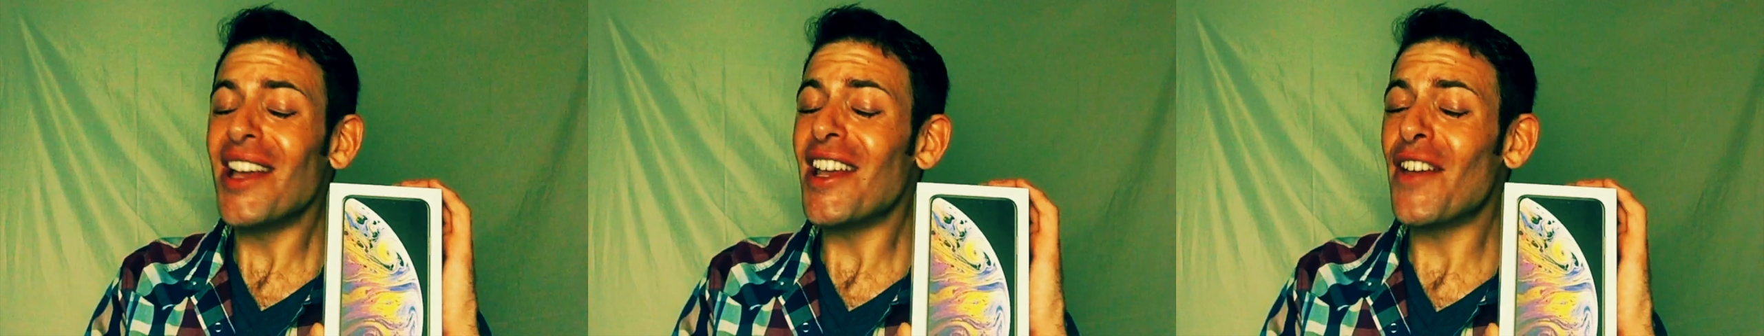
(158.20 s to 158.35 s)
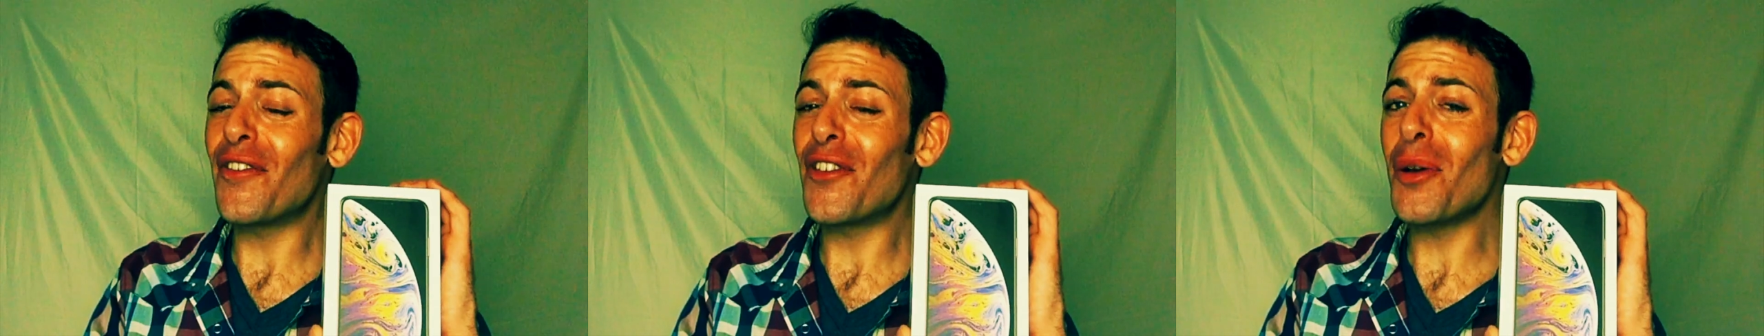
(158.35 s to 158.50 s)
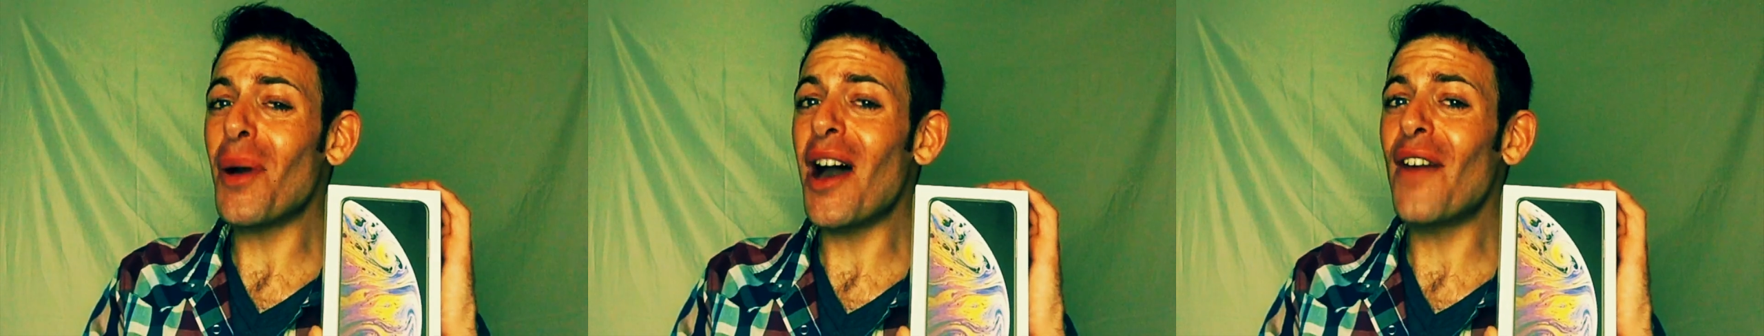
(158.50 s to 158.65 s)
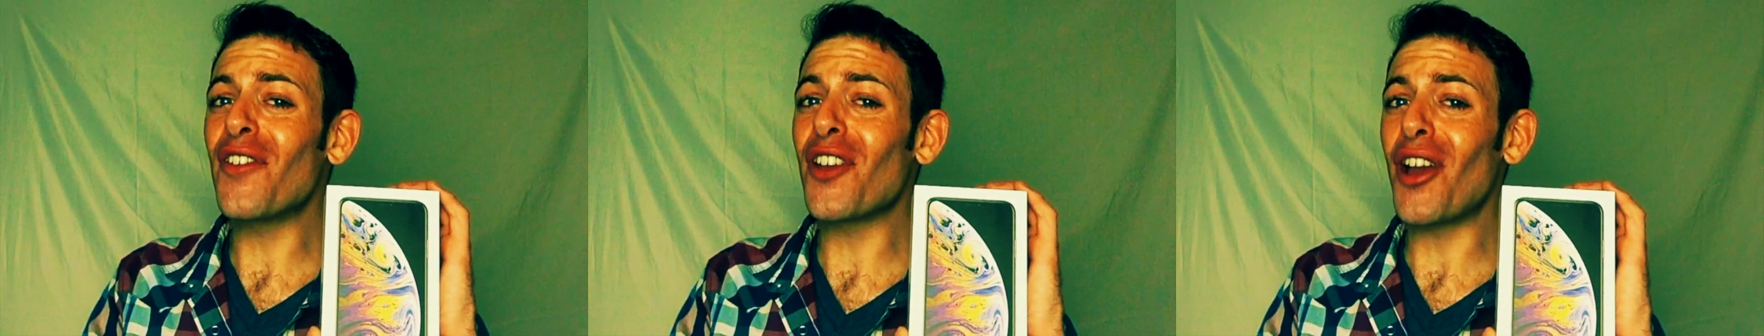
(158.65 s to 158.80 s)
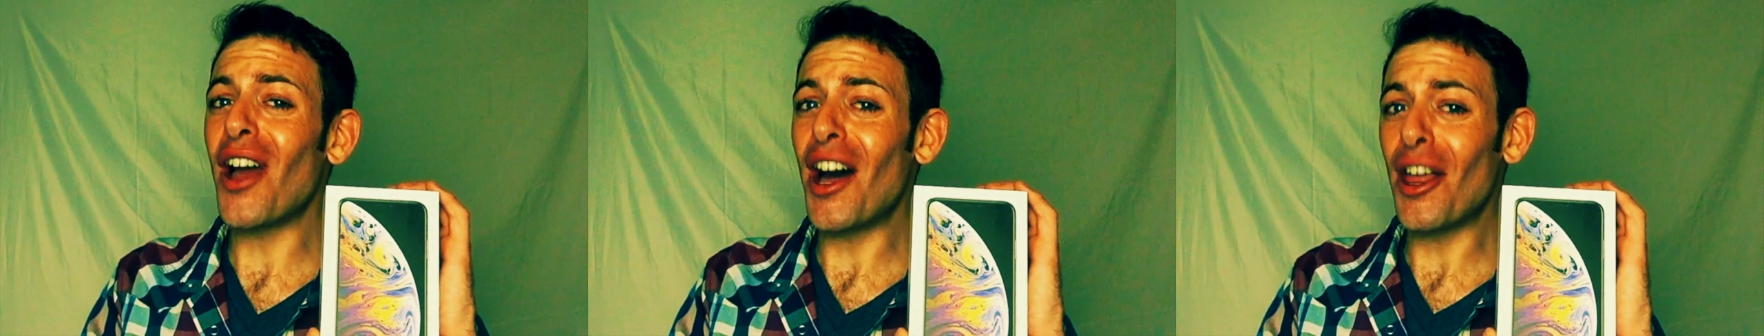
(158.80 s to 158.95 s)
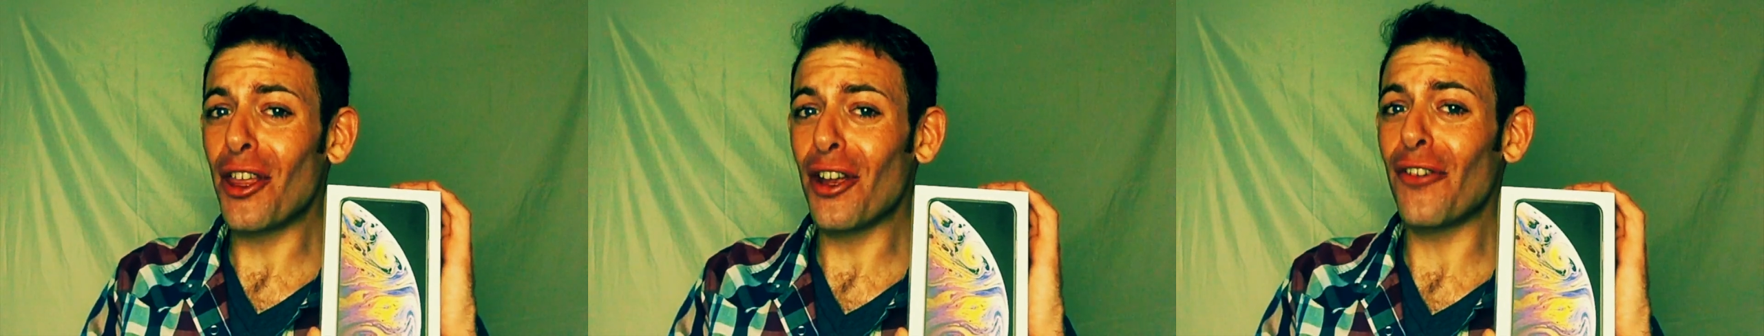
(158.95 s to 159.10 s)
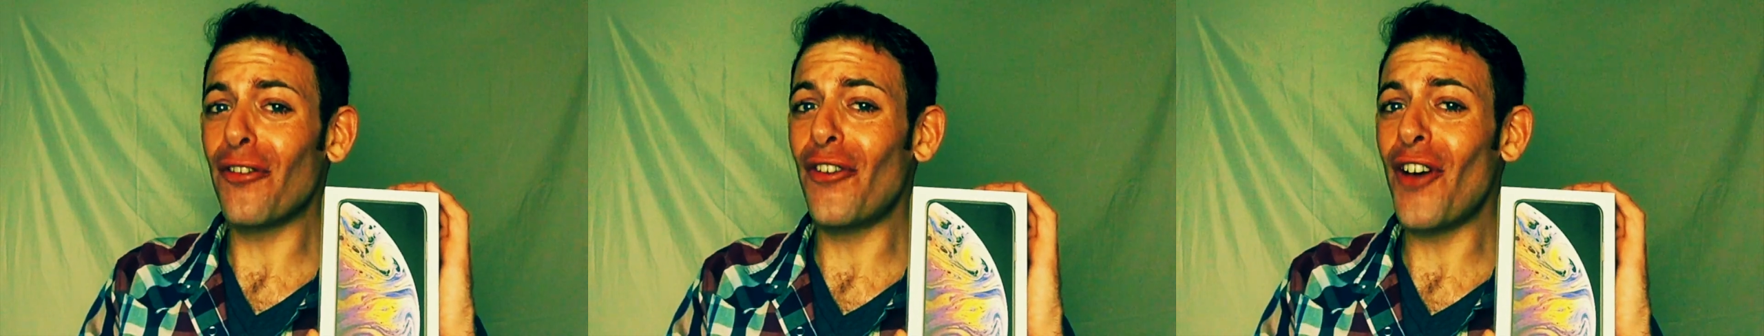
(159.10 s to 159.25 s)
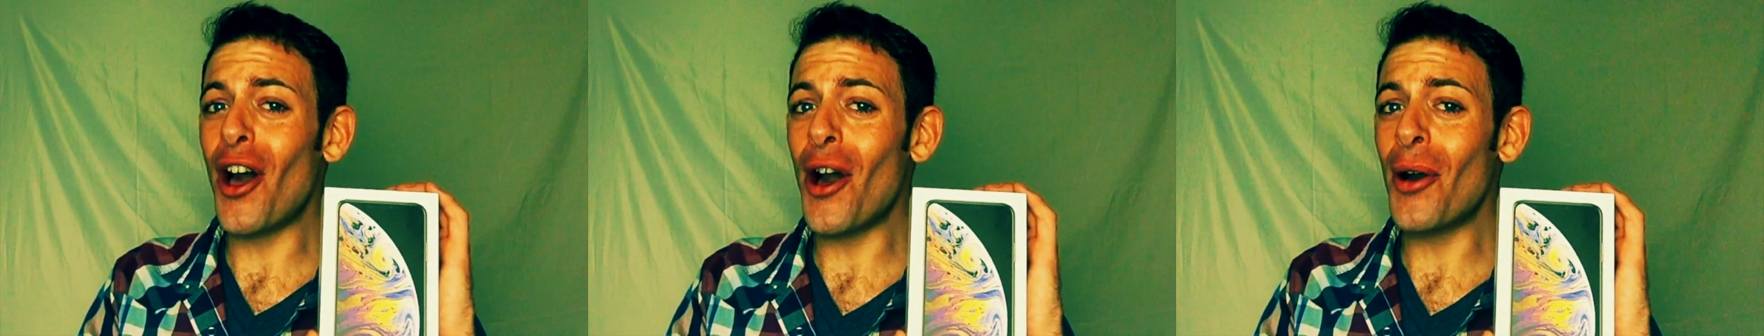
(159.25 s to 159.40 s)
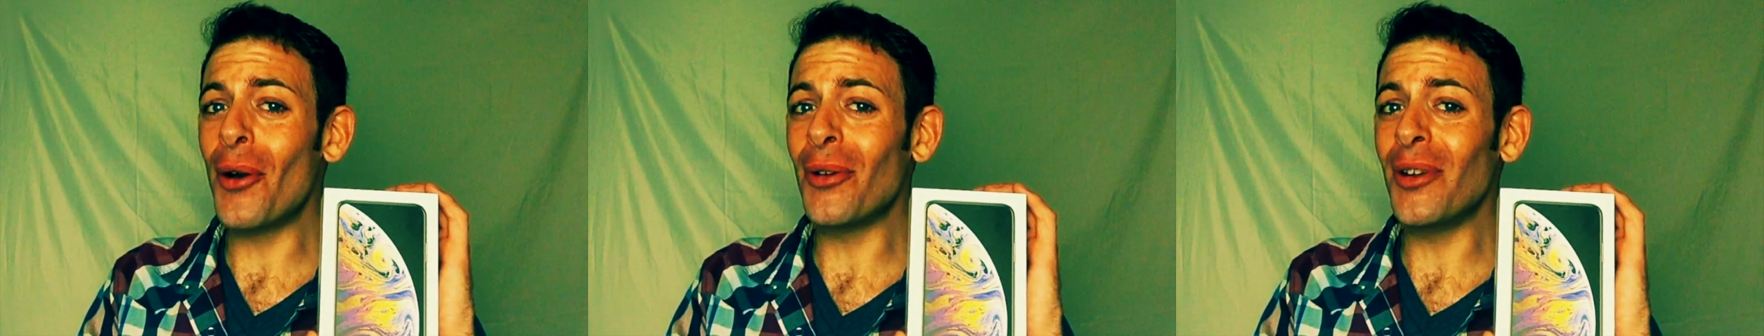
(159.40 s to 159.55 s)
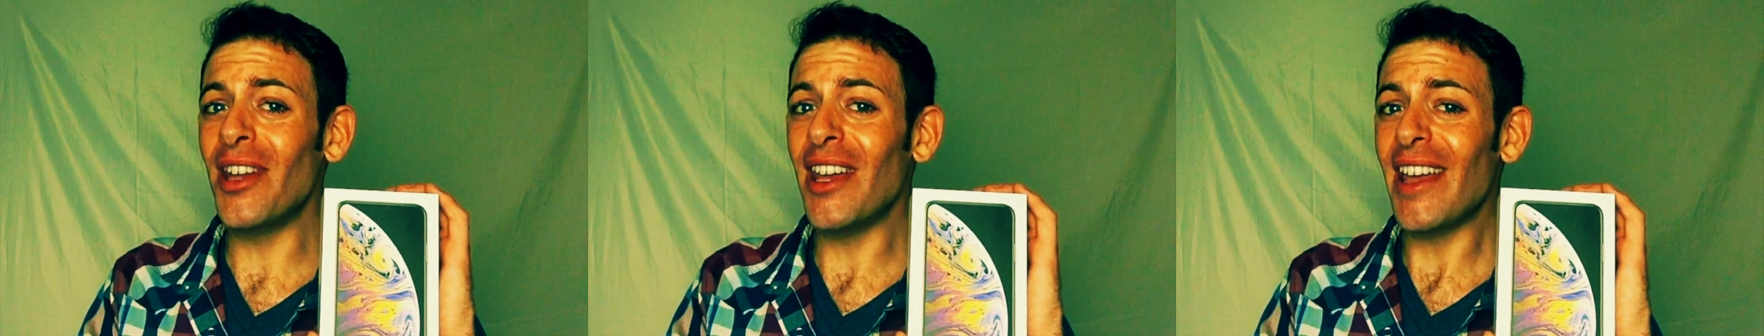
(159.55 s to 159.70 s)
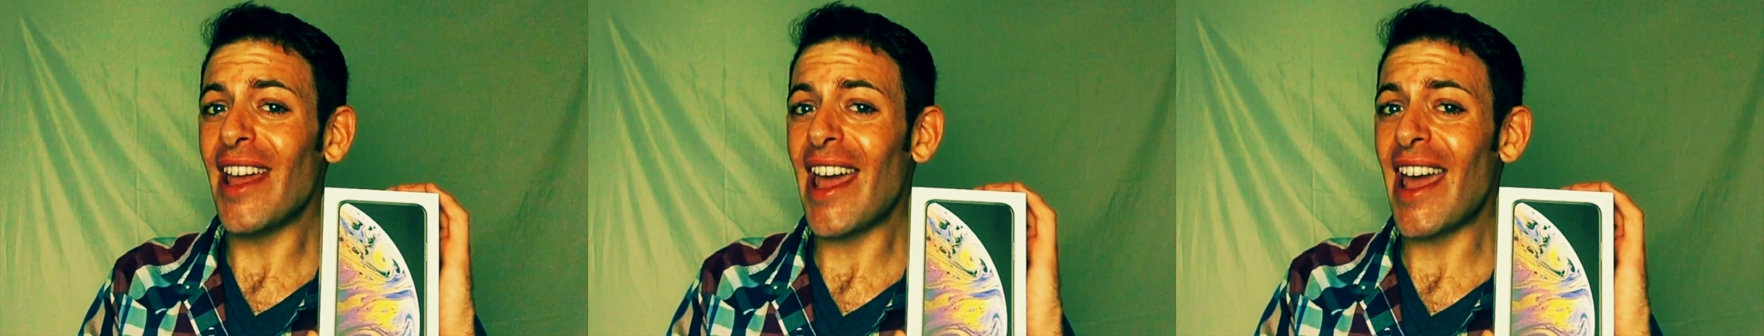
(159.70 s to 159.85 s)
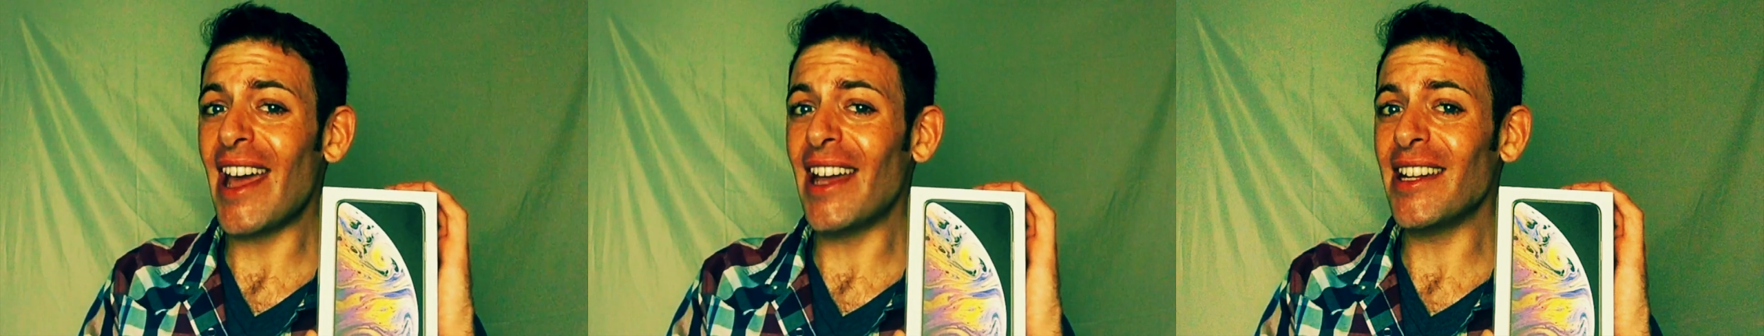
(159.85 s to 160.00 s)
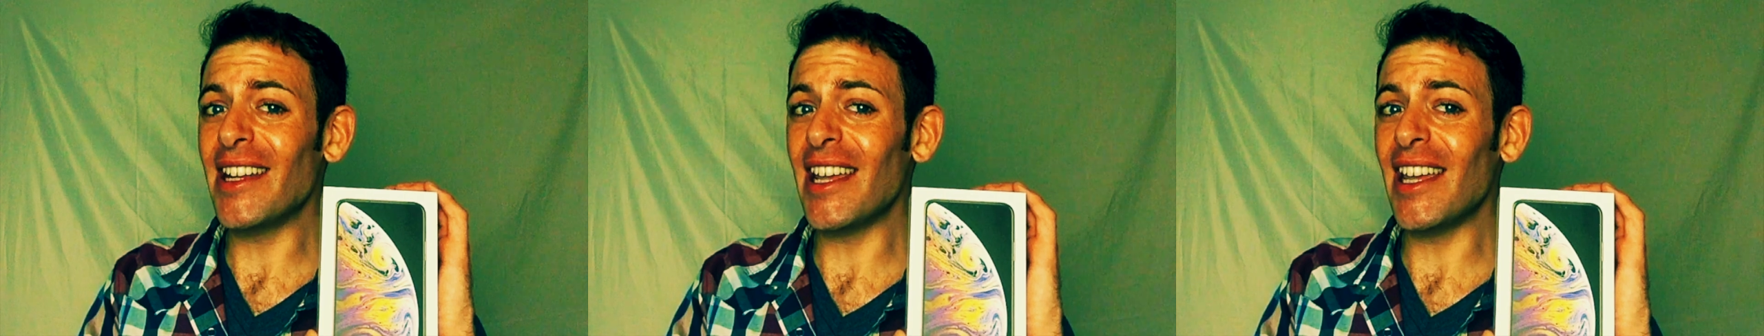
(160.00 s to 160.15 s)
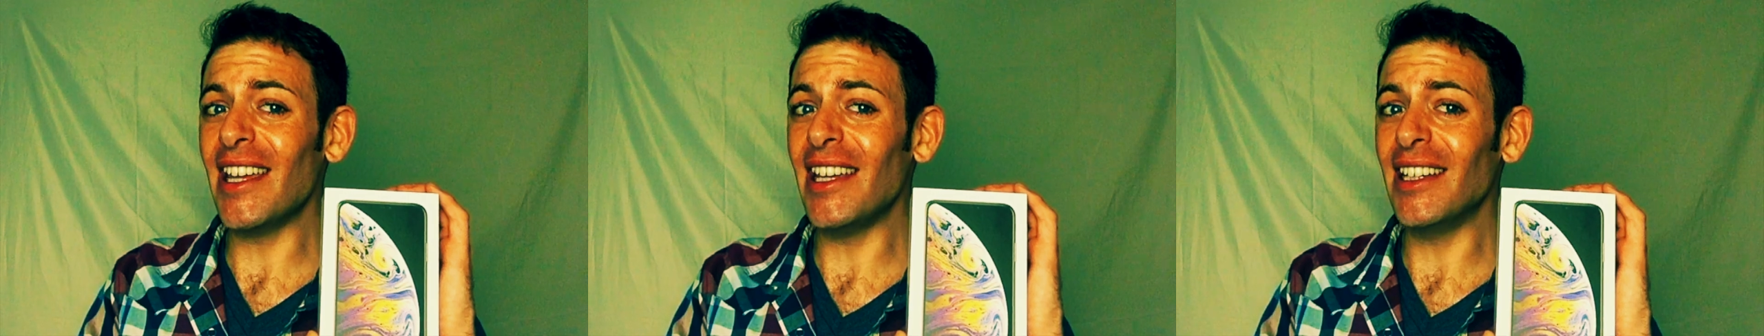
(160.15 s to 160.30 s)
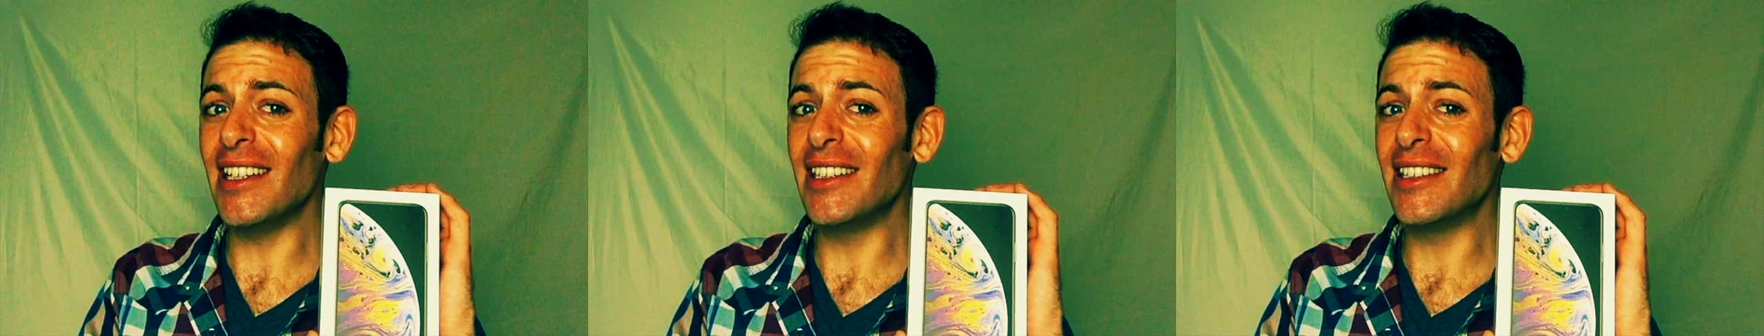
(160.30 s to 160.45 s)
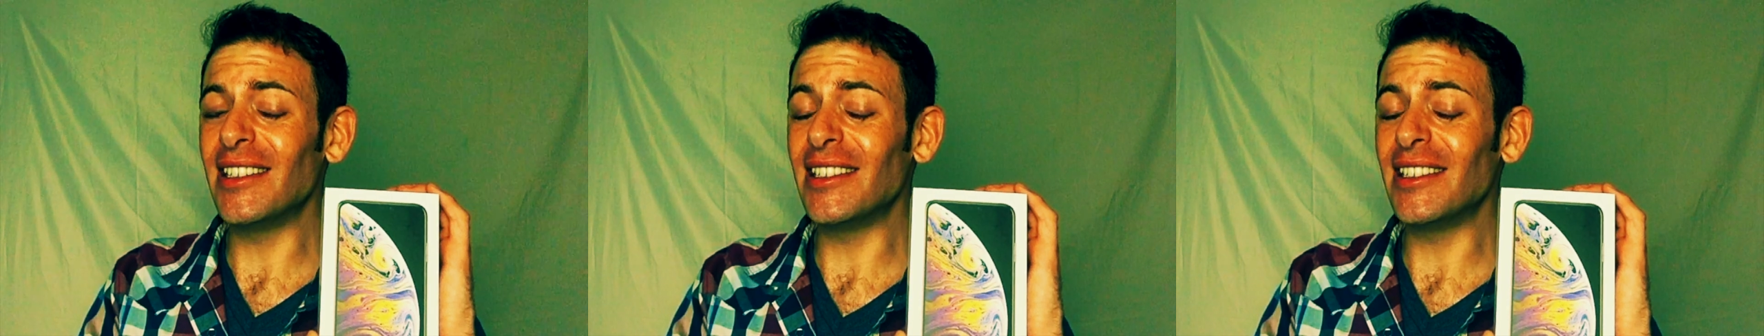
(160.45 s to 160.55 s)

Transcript: if you have your other phone handy,